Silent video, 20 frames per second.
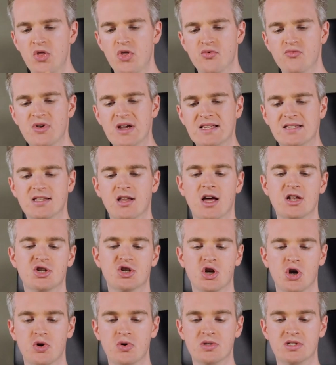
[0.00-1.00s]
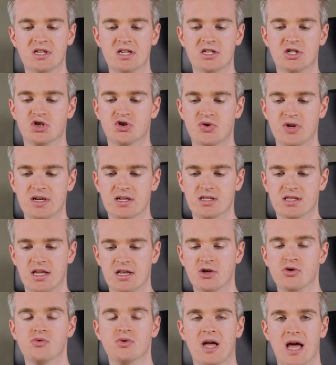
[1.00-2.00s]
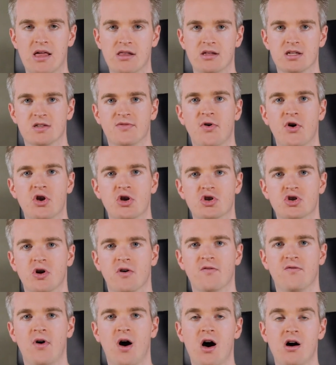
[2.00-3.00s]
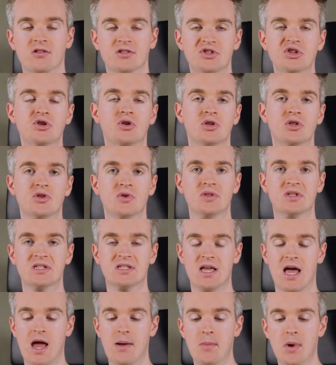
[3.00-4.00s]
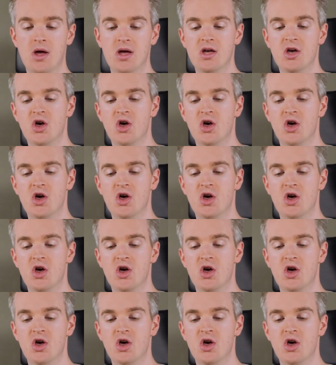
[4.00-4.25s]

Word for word: The reason I chose these trees, and you'll get this Photoshop file so you can do the same.